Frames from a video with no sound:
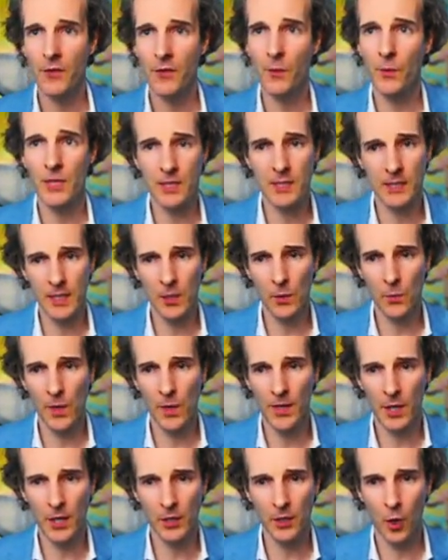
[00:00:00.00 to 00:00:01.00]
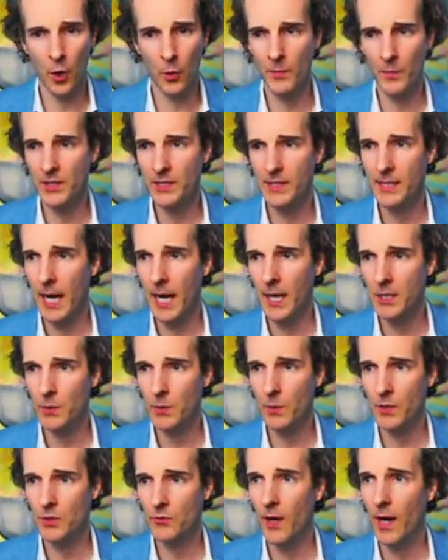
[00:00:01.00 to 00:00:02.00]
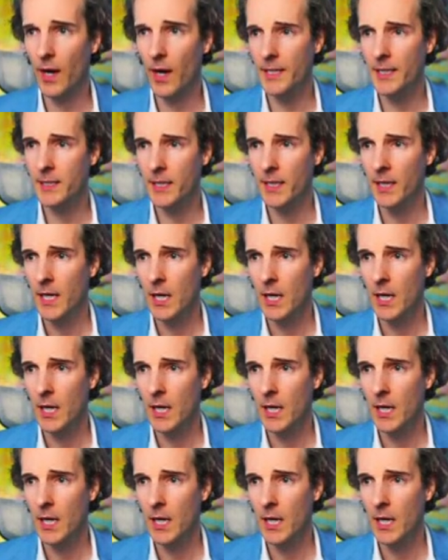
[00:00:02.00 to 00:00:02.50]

You want to see whether Goldman Sachs was right?